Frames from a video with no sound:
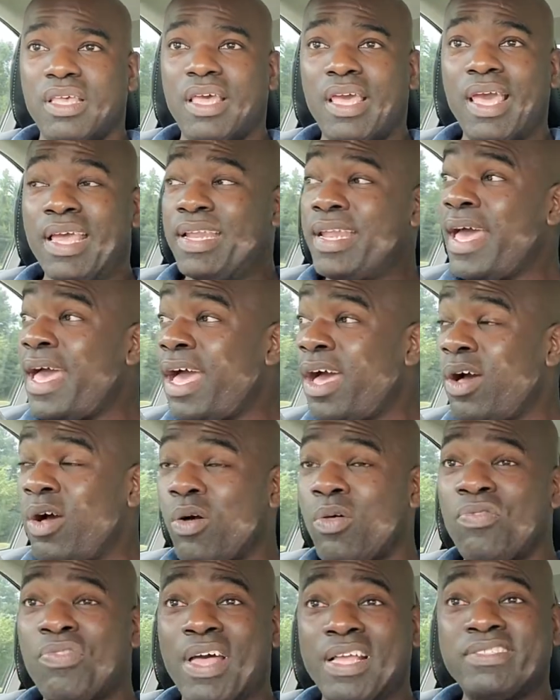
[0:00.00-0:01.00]
And
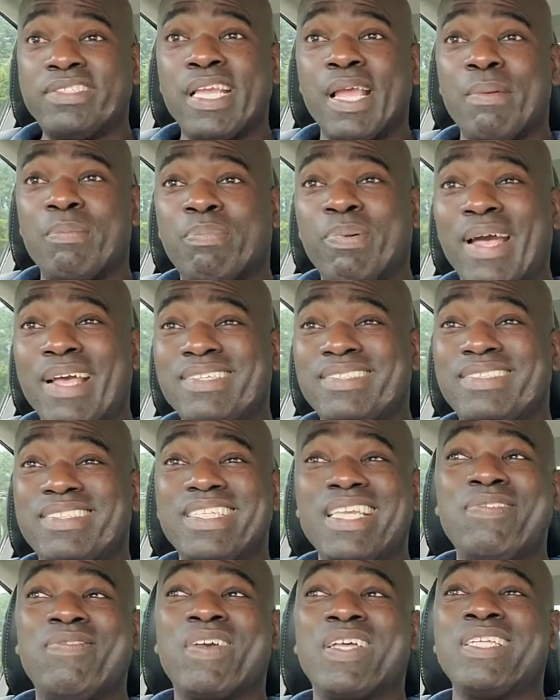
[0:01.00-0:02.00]
now that same place
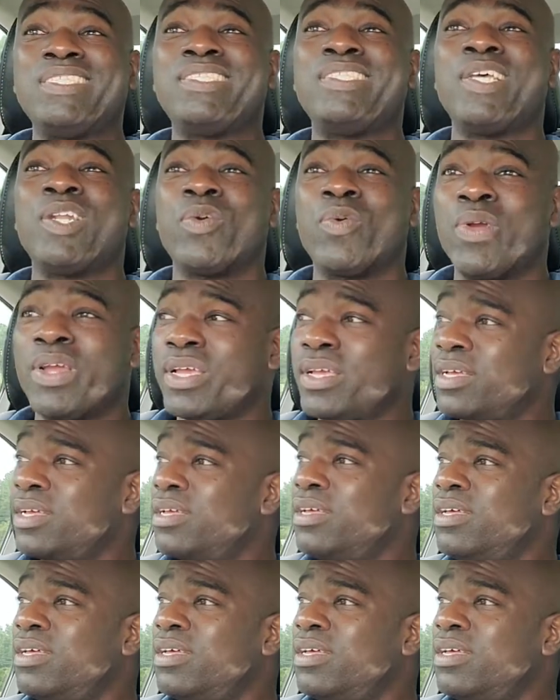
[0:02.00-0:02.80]
is even considering